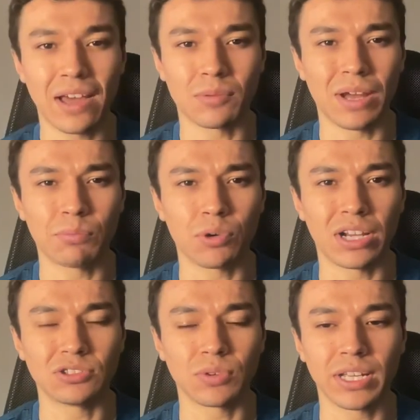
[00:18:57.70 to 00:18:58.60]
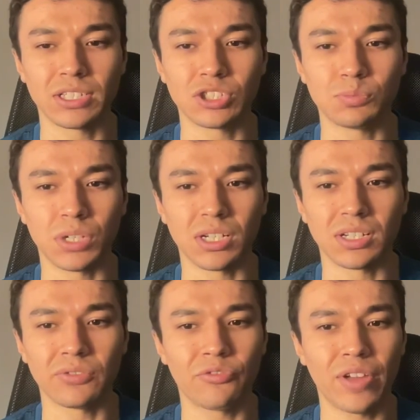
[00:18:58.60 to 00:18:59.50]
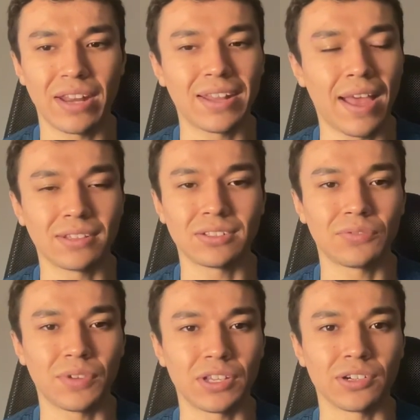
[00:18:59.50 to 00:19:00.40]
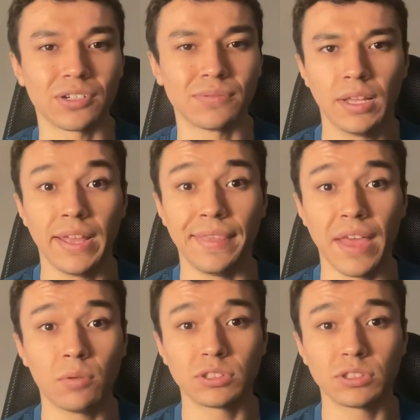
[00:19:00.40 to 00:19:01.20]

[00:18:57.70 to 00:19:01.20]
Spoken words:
out of my price range, but fantastic figure. And that